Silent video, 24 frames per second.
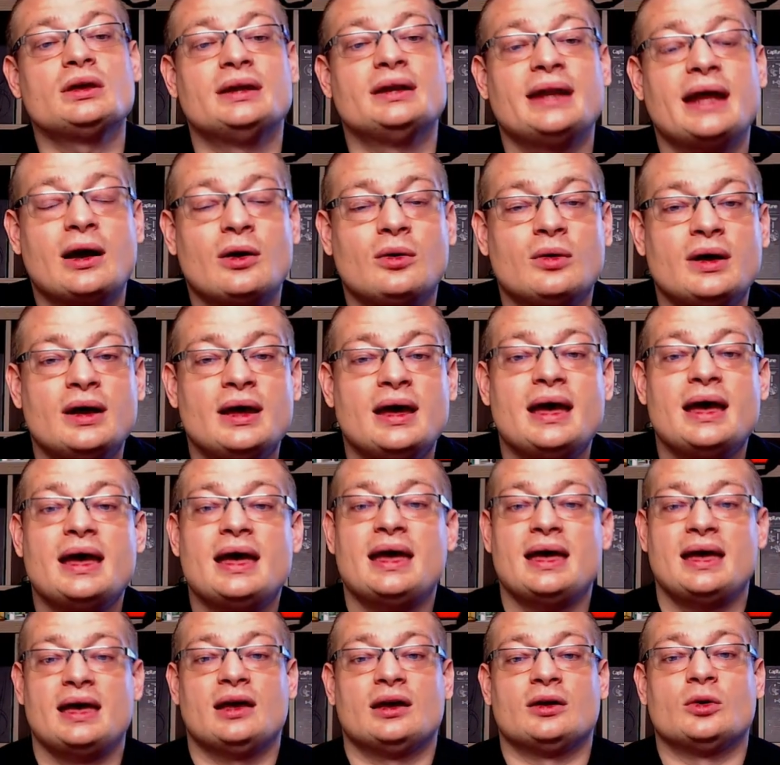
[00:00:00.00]
Now,
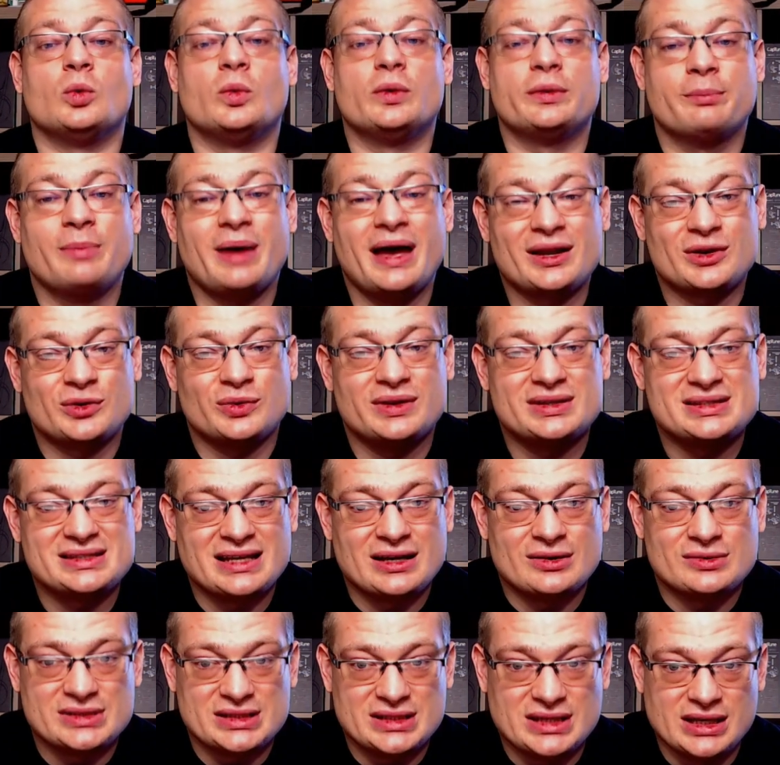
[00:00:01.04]
going back to the
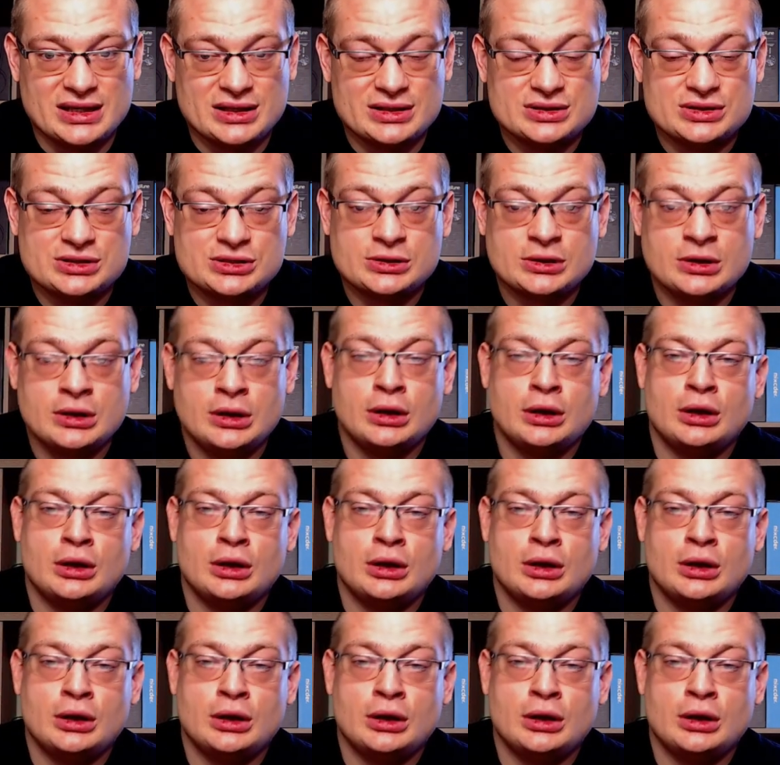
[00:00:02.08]
soundstage.